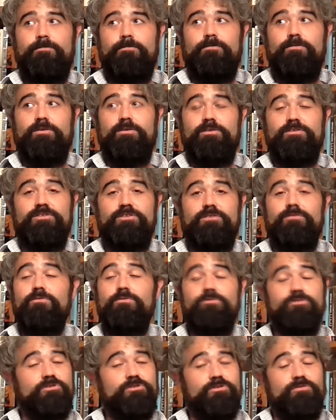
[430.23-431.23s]
dangerous. Or a
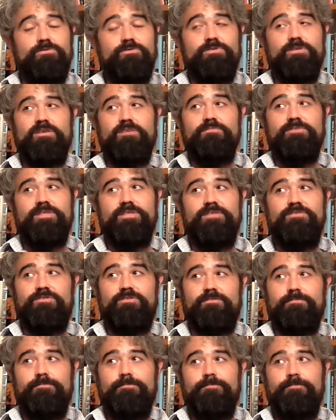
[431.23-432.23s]
Jeru Jerusalem
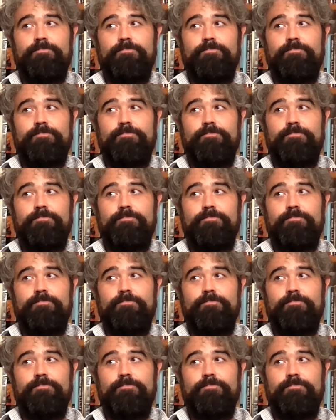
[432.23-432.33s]
syndrome.